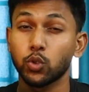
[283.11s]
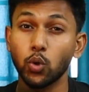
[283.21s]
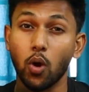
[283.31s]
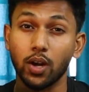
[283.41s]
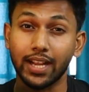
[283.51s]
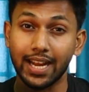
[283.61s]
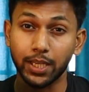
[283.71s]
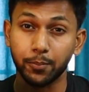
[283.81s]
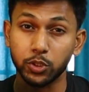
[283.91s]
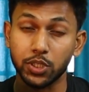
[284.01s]
through
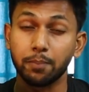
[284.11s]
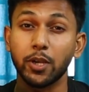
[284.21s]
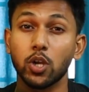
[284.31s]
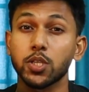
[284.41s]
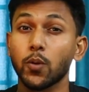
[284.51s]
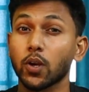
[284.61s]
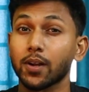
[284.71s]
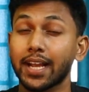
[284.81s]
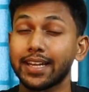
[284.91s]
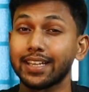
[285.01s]
organic position, because you
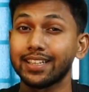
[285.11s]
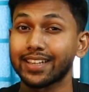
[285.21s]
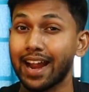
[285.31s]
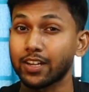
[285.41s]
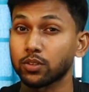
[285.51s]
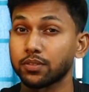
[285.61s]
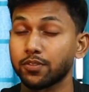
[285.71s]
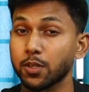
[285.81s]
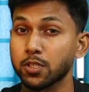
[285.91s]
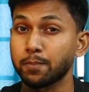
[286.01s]
are organically ranked on the
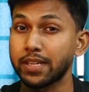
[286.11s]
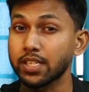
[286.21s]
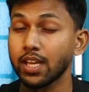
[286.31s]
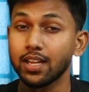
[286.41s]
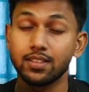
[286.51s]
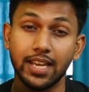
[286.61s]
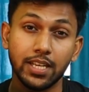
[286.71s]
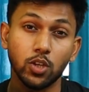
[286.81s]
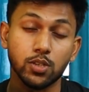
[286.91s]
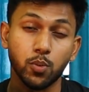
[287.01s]
first page,
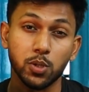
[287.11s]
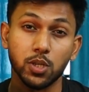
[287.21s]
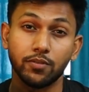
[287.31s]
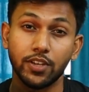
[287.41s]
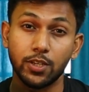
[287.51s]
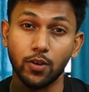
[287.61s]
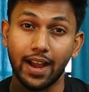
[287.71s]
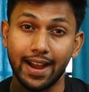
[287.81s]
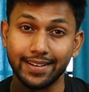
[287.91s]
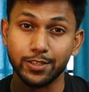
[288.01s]
then your sponsored video
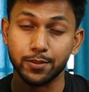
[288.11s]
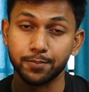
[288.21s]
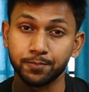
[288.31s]
ads.